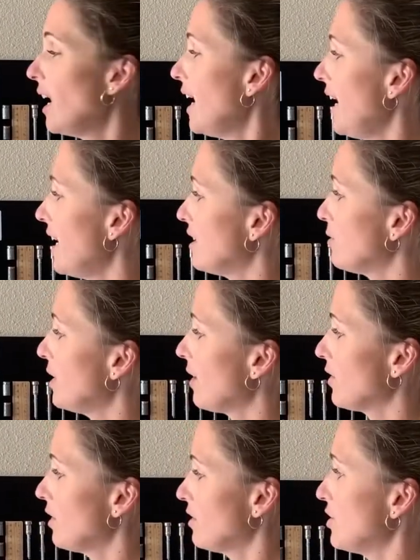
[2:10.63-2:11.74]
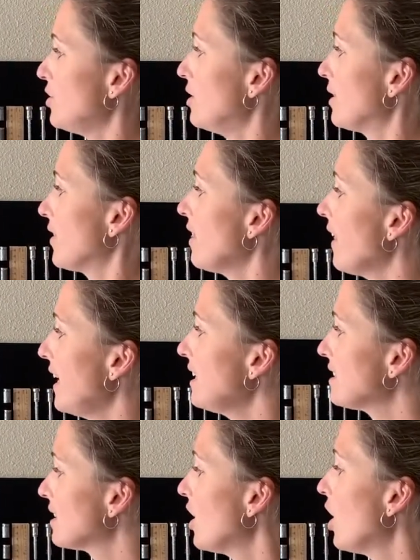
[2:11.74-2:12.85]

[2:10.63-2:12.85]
and we offer those in two different lengths.